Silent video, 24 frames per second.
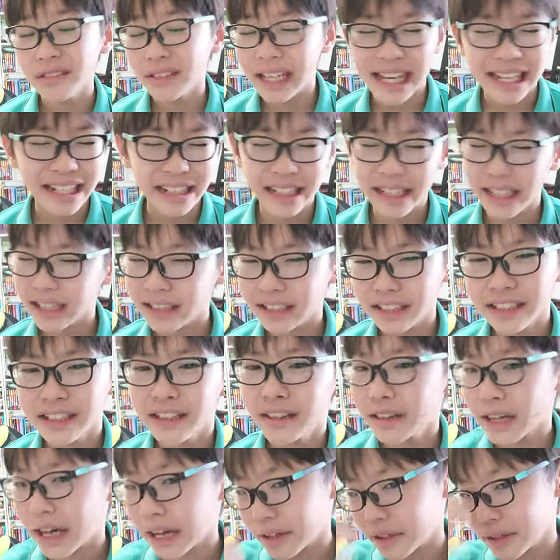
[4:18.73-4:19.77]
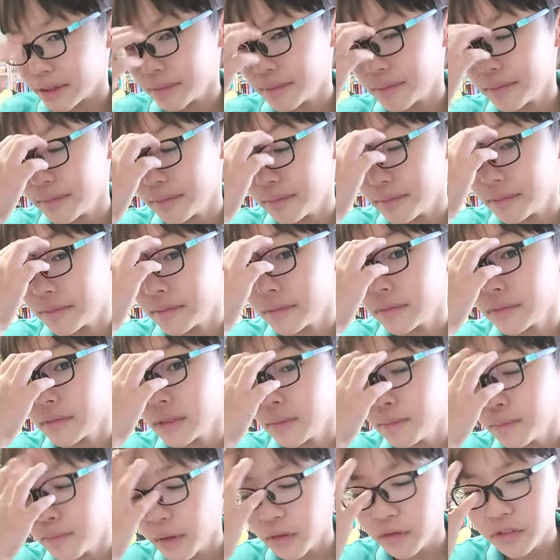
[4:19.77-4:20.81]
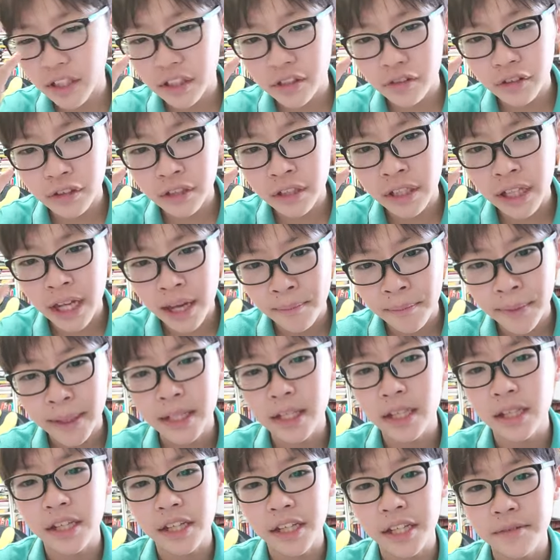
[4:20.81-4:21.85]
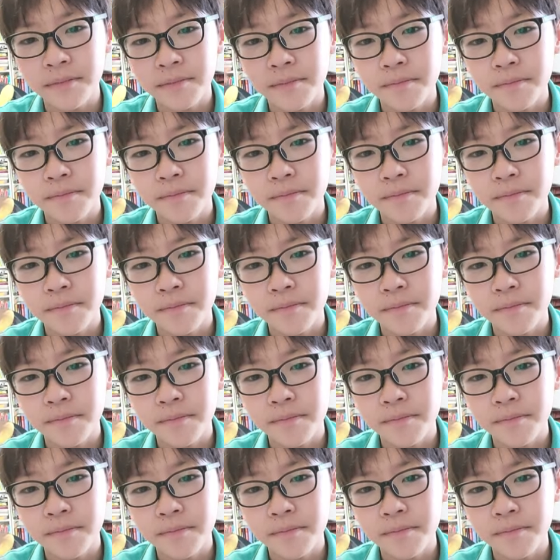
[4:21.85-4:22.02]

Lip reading: And they actually done that, both literally and mentally.